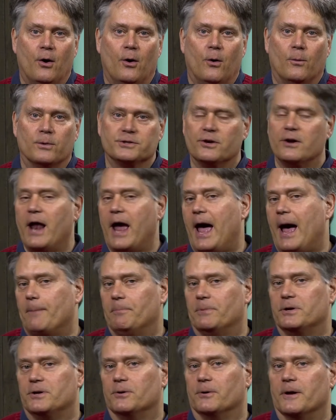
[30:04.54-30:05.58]
What's going to
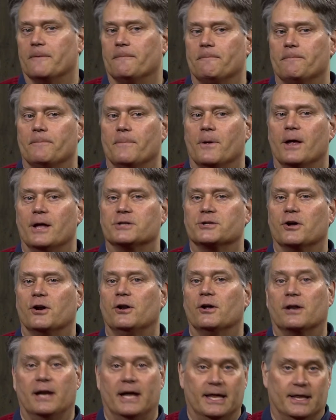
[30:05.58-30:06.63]
happen to it? It's going to
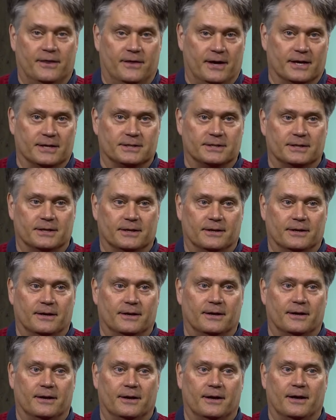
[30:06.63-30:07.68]
look like this.
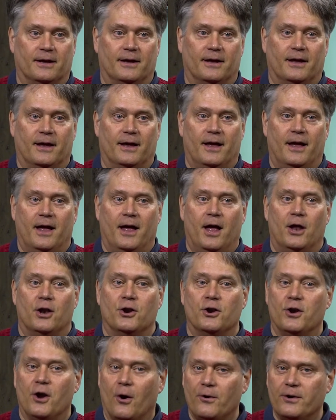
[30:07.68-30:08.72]

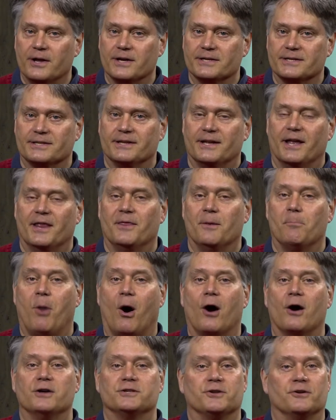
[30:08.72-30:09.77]
Notice the
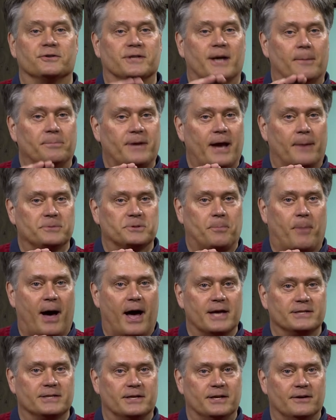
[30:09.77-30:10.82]
bars are sometimes
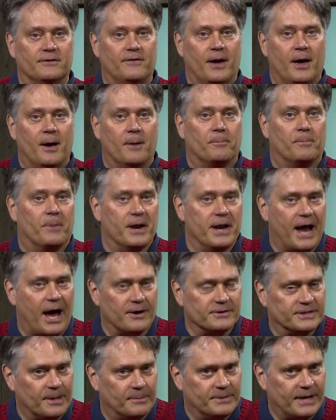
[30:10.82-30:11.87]
positive, but now
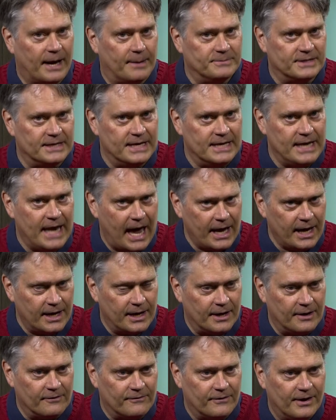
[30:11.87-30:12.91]
sometimes
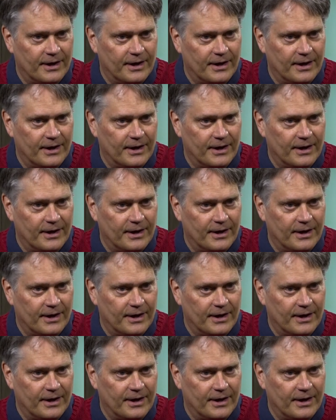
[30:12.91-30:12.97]
negative